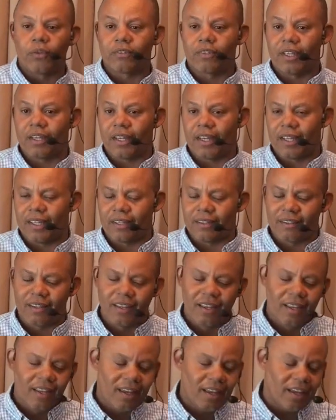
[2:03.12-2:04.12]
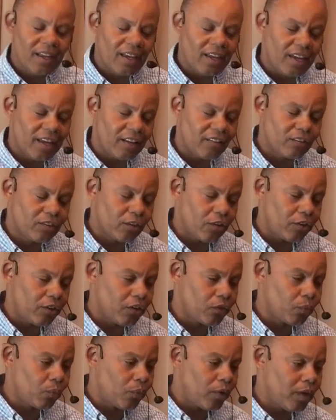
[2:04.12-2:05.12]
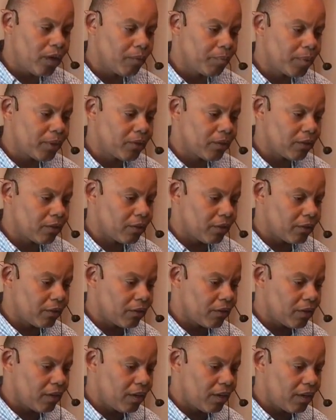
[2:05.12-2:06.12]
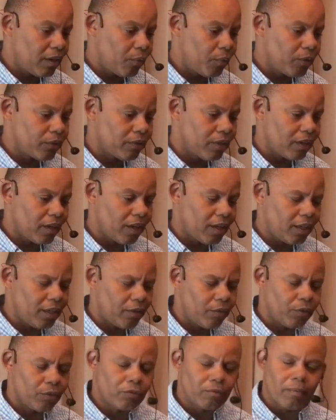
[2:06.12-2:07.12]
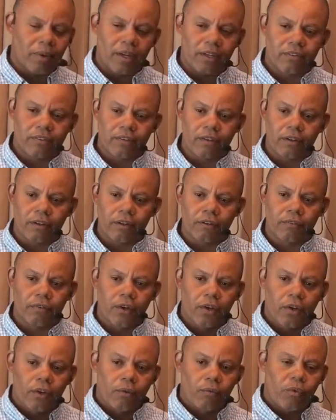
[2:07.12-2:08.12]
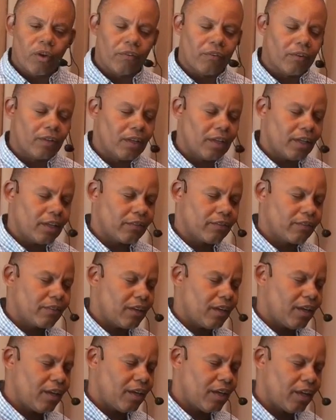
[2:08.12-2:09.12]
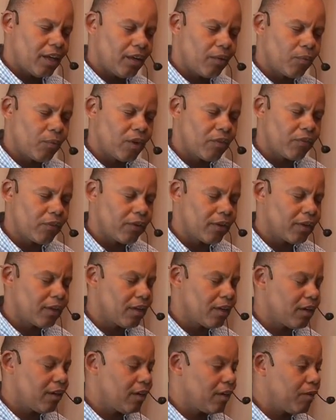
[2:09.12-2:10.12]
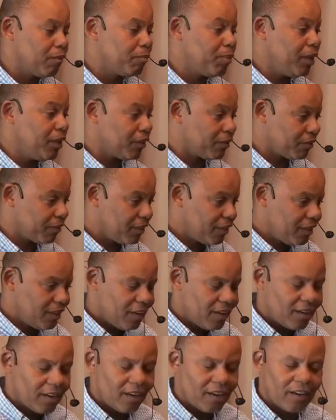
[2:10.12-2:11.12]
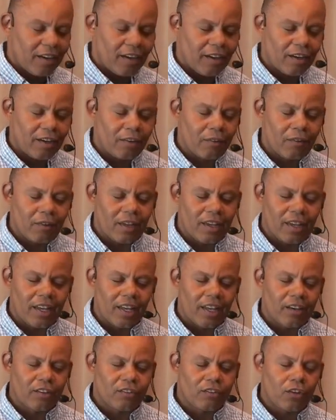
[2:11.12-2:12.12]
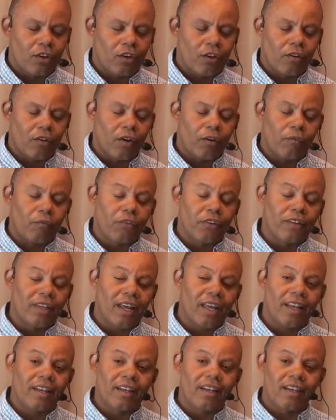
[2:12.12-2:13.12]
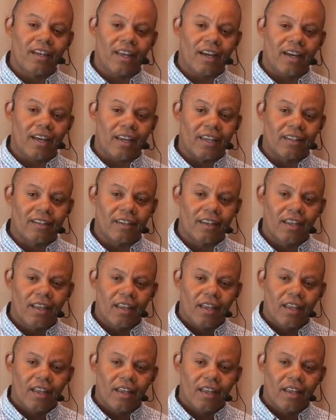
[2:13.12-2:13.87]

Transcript: Wednesday night. And so this one particular Wednesday night, it was myself, Reverend Les, and Reverend Peter. And so for that night,